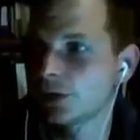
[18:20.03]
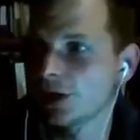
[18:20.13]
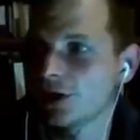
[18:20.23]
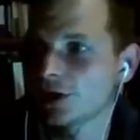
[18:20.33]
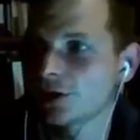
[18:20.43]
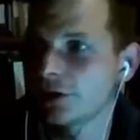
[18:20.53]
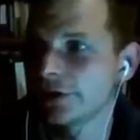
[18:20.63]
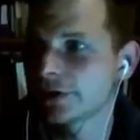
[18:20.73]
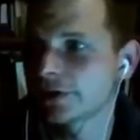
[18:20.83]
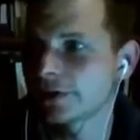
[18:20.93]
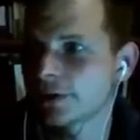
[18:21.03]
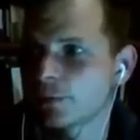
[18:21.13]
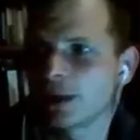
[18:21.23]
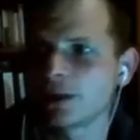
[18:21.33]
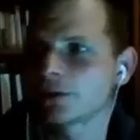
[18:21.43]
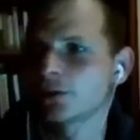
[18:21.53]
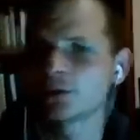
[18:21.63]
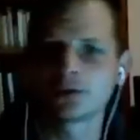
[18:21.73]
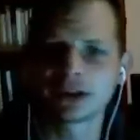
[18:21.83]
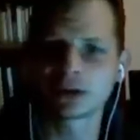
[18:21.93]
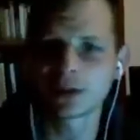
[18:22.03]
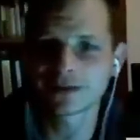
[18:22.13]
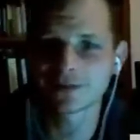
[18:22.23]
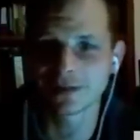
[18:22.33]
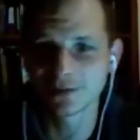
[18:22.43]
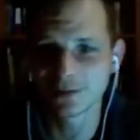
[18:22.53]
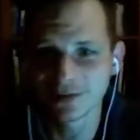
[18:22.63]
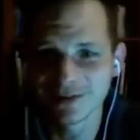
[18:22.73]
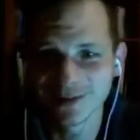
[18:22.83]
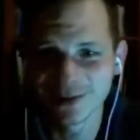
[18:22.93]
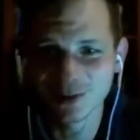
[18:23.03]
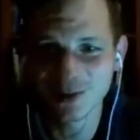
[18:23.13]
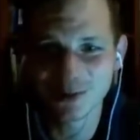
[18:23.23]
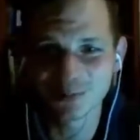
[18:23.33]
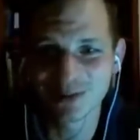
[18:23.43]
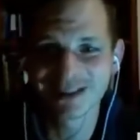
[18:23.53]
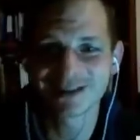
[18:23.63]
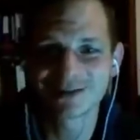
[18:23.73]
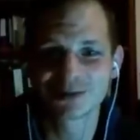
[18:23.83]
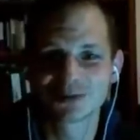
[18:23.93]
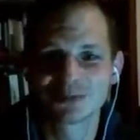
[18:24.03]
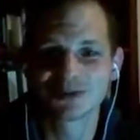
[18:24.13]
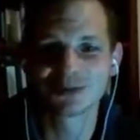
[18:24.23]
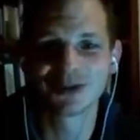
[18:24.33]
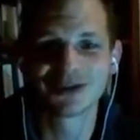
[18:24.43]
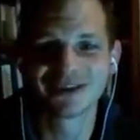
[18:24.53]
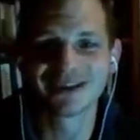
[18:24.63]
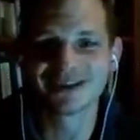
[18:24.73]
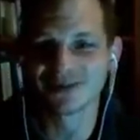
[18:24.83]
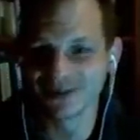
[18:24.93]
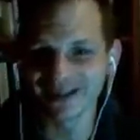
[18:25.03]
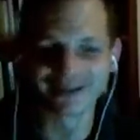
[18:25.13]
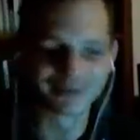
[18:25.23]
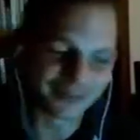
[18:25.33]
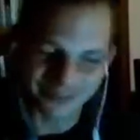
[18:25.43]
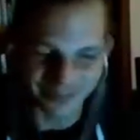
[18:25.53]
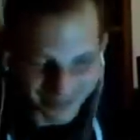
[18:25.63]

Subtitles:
to colleagues and said, well, go to the US and do this in the US, you will get your money and your thing.